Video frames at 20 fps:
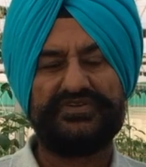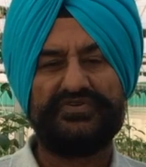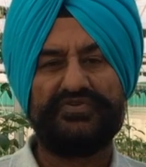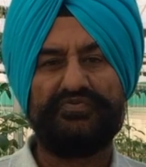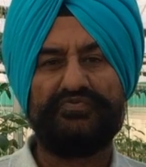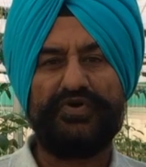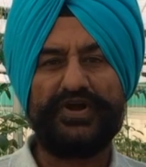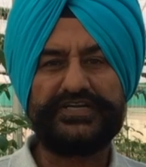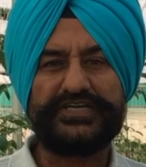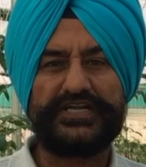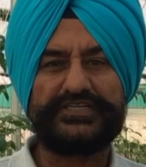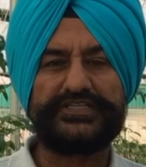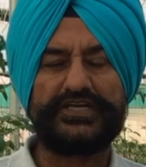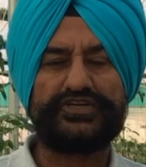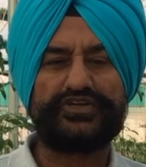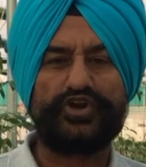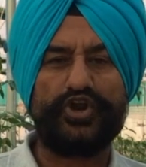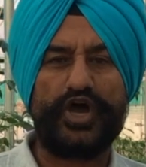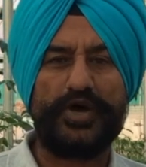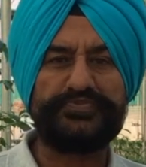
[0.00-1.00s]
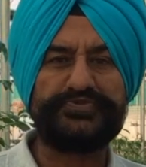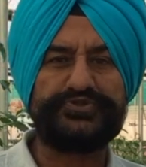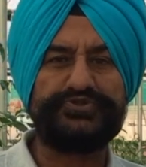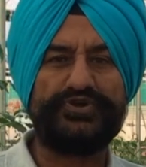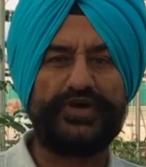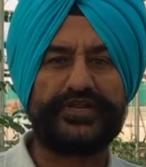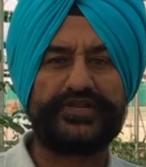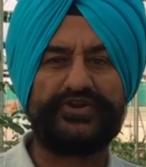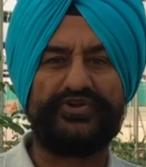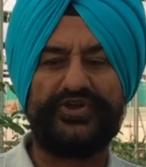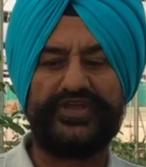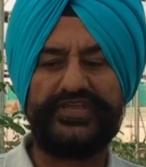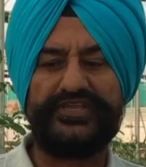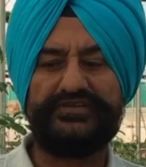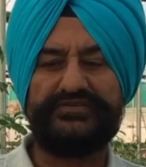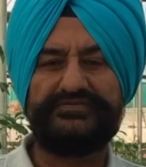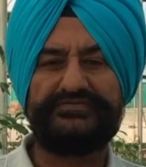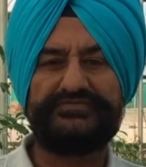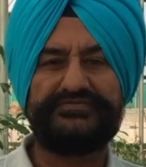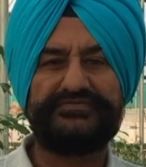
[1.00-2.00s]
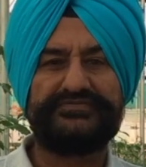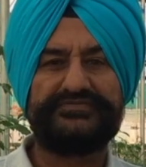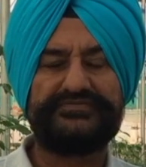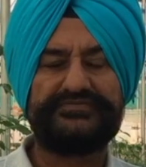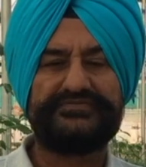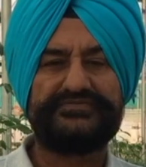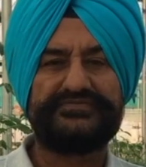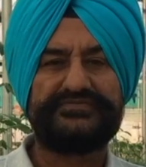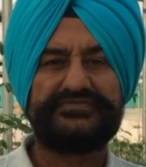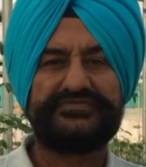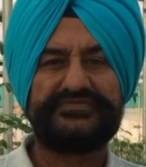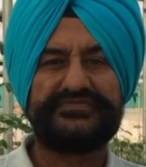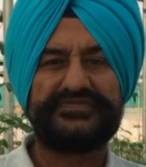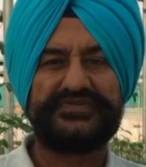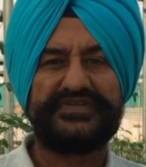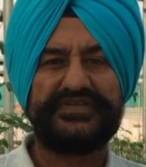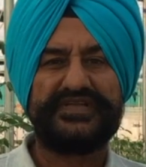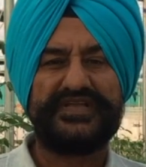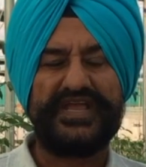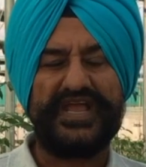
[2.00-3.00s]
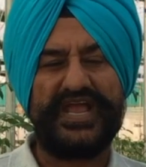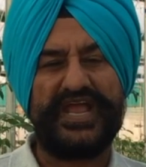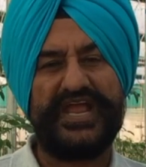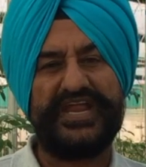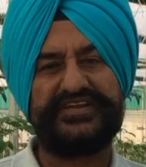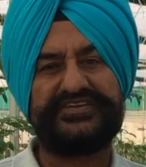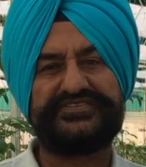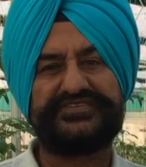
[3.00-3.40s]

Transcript: what are the crops you are growing, and